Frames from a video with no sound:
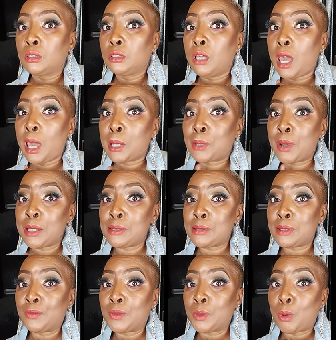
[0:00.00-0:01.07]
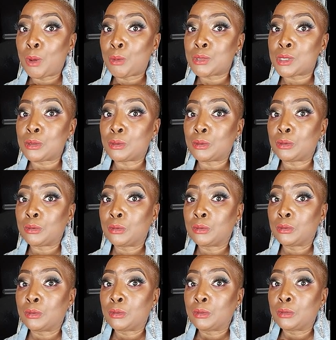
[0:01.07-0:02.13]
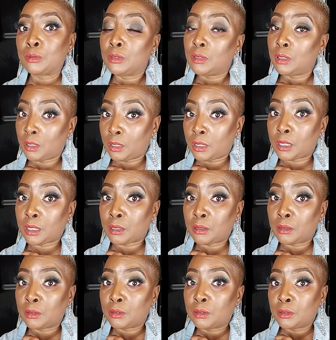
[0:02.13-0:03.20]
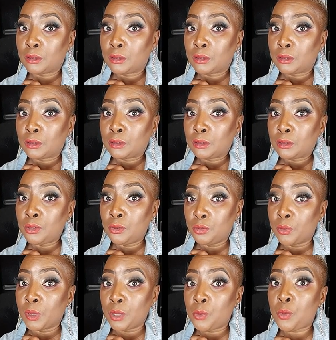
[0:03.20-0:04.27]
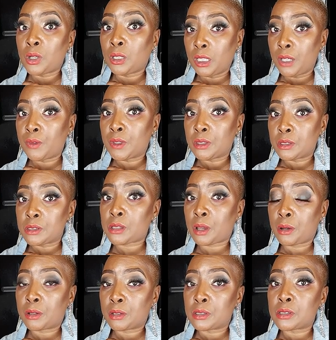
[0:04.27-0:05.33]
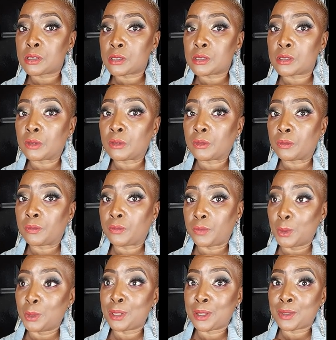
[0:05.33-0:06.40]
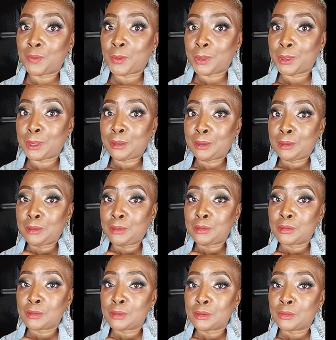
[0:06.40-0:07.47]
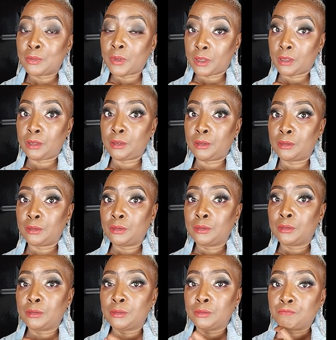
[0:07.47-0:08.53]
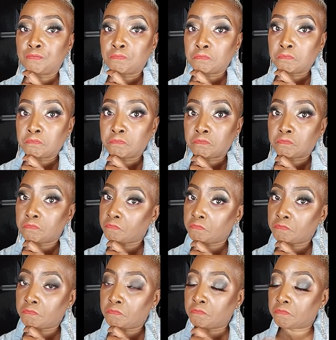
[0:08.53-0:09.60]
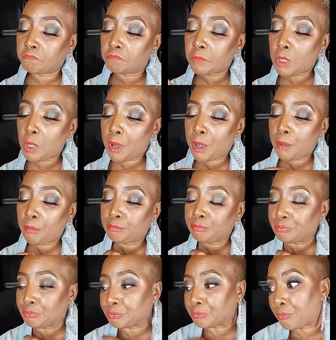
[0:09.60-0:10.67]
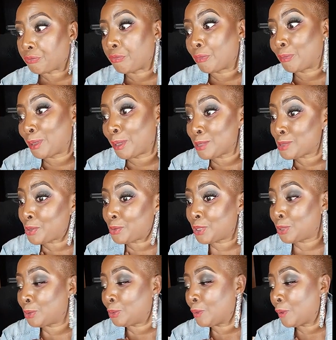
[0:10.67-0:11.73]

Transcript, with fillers: Act crazy if you want to. Honey, you really want to live in the circus for another four years? Really? Mm, okay. It's on you.